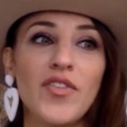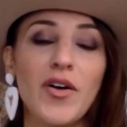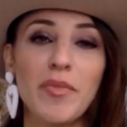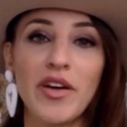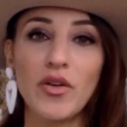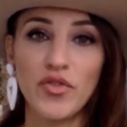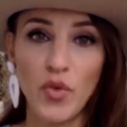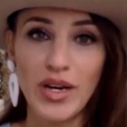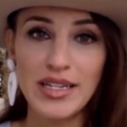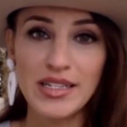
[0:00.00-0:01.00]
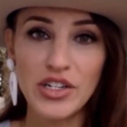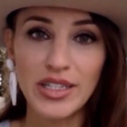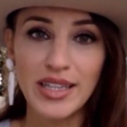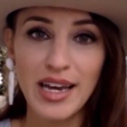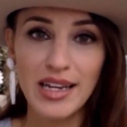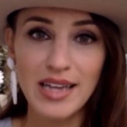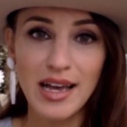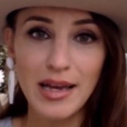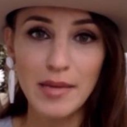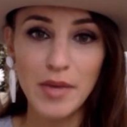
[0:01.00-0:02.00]
of found my own voice during that
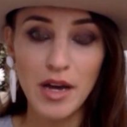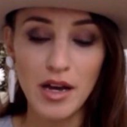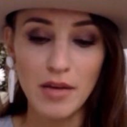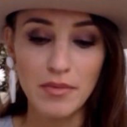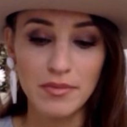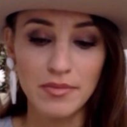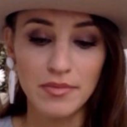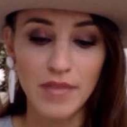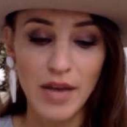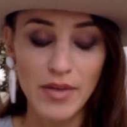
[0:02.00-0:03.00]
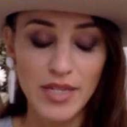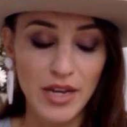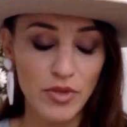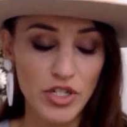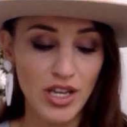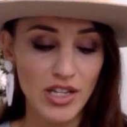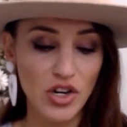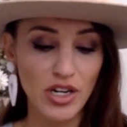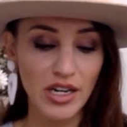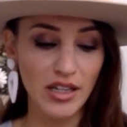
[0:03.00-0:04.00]
time. I would say originally I
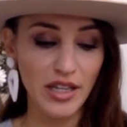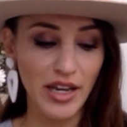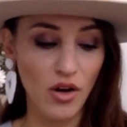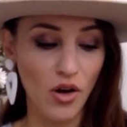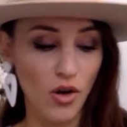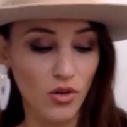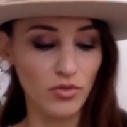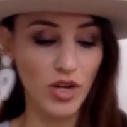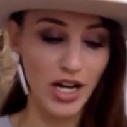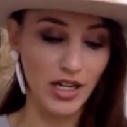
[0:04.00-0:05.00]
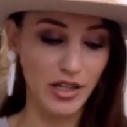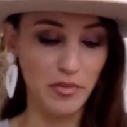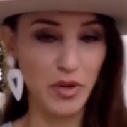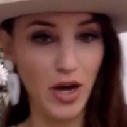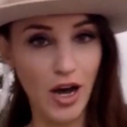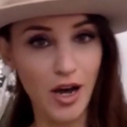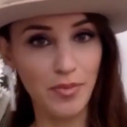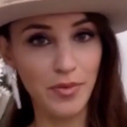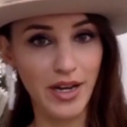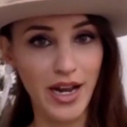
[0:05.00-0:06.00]
started in like alt rock and then
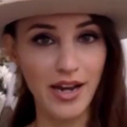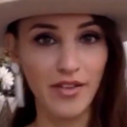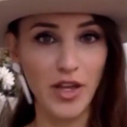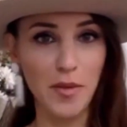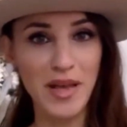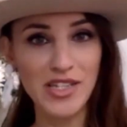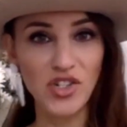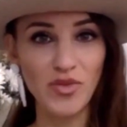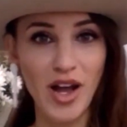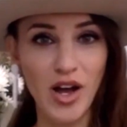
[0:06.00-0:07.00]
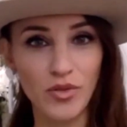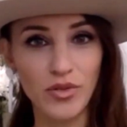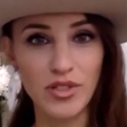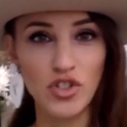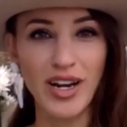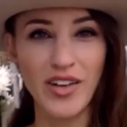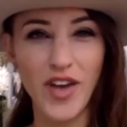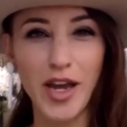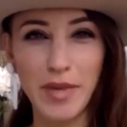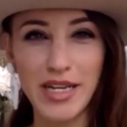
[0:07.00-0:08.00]
pop. I kind of like messed around trying to
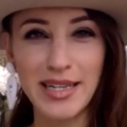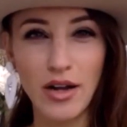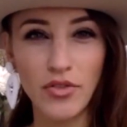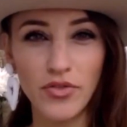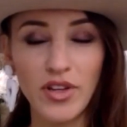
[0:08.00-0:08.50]
find myself.